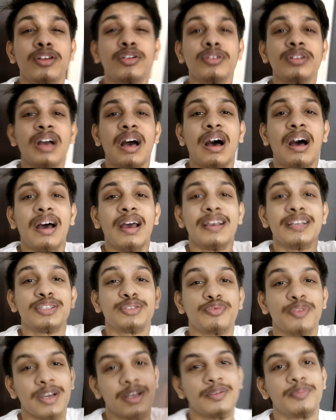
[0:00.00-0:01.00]
guys,
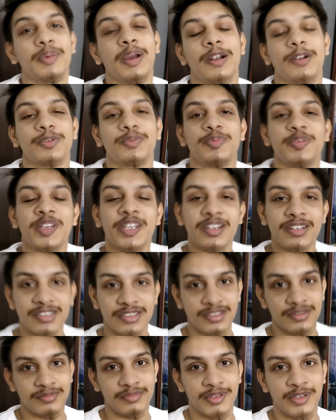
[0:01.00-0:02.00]
welcome back to
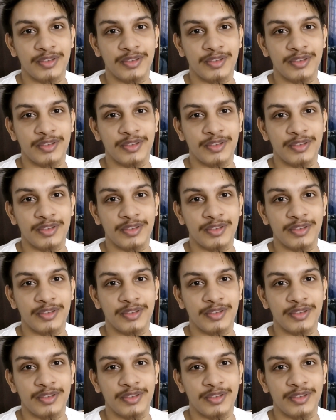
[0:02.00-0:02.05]
me.ahsan me